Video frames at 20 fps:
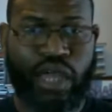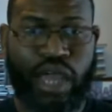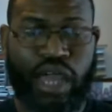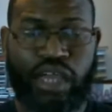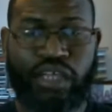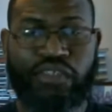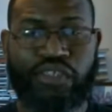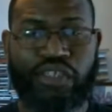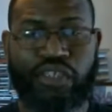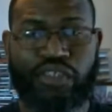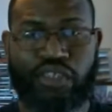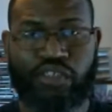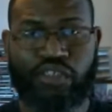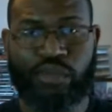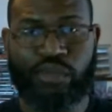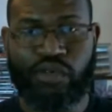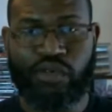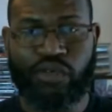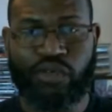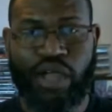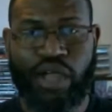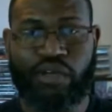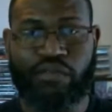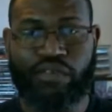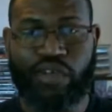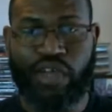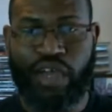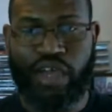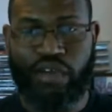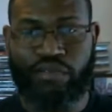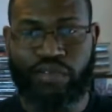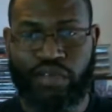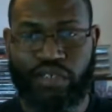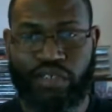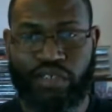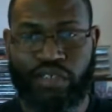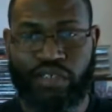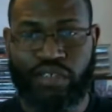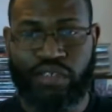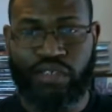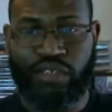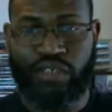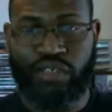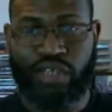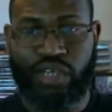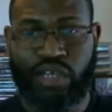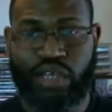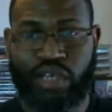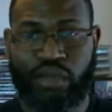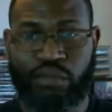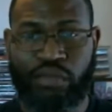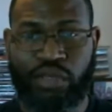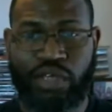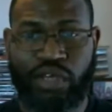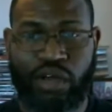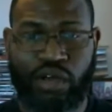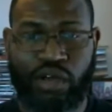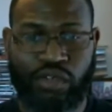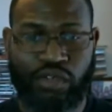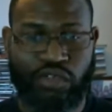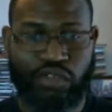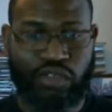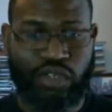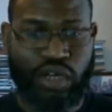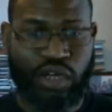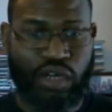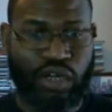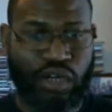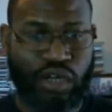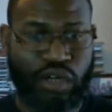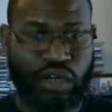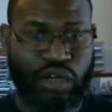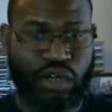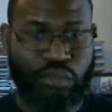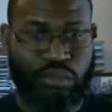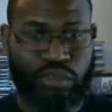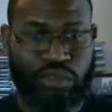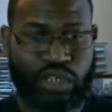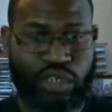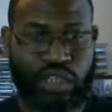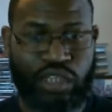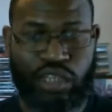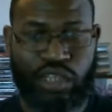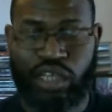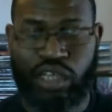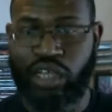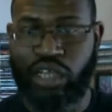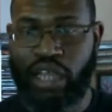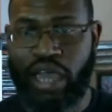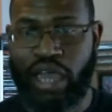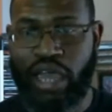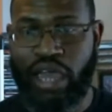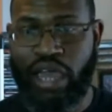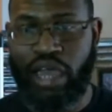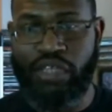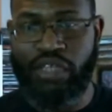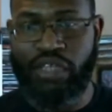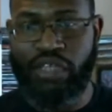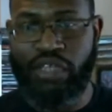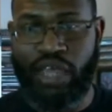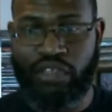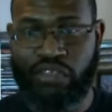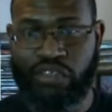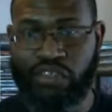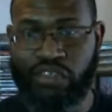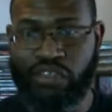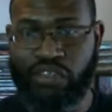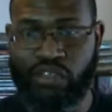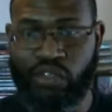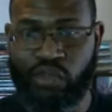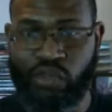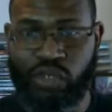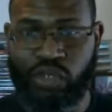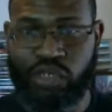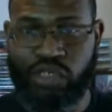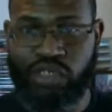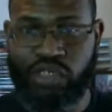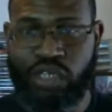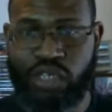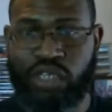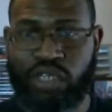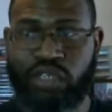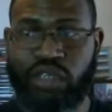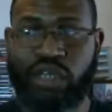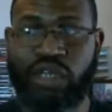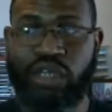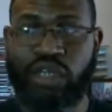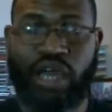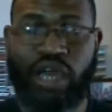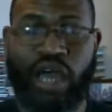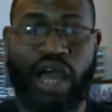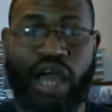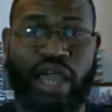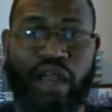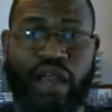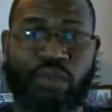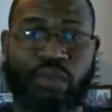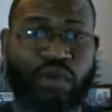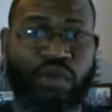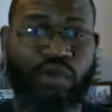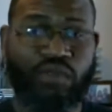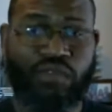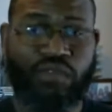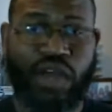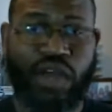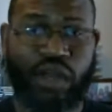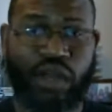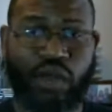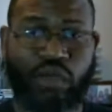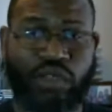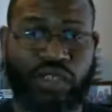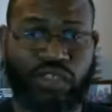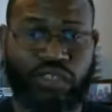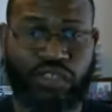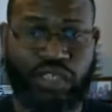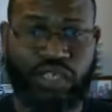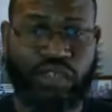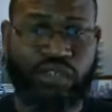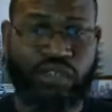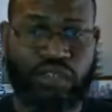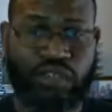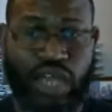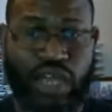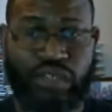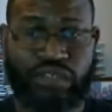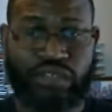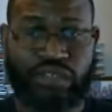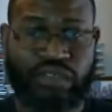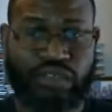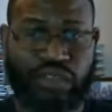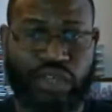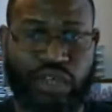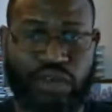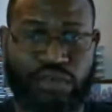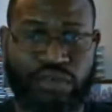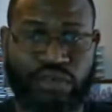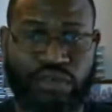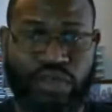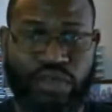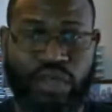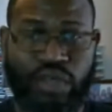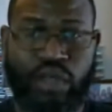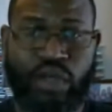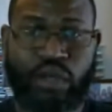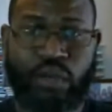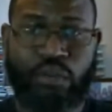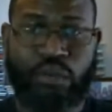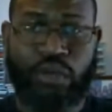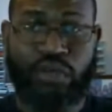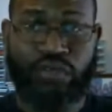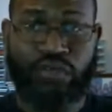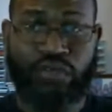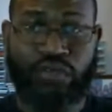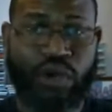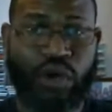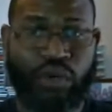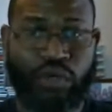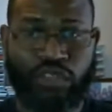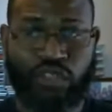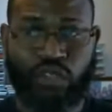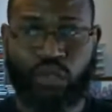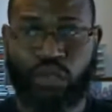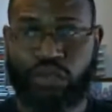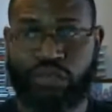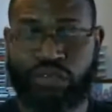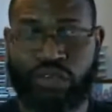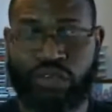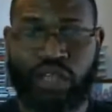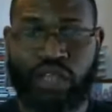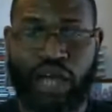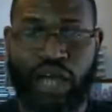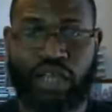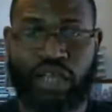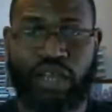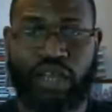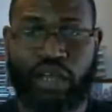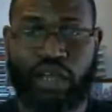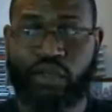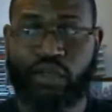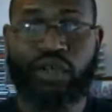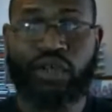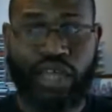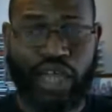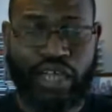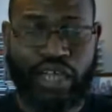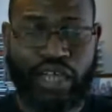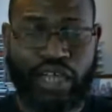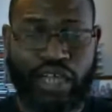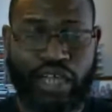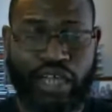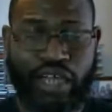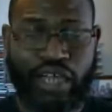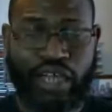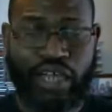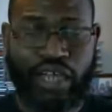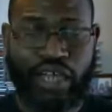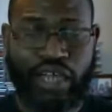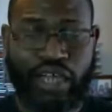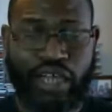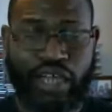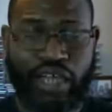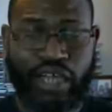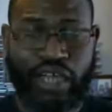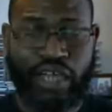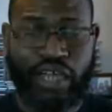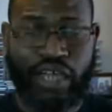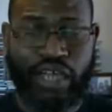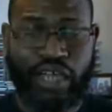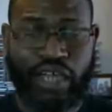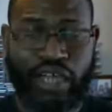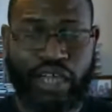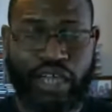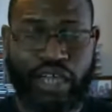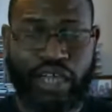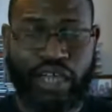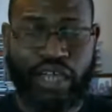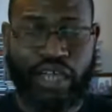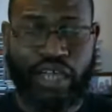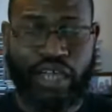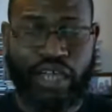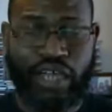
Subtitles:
ASICS has been around forever. And because of the collabs that ASICS are doing, they're getting a higher profile on these sneaker sites and stuff. But if you go into a Foot Locker now, you can actually see ASICS on the wall.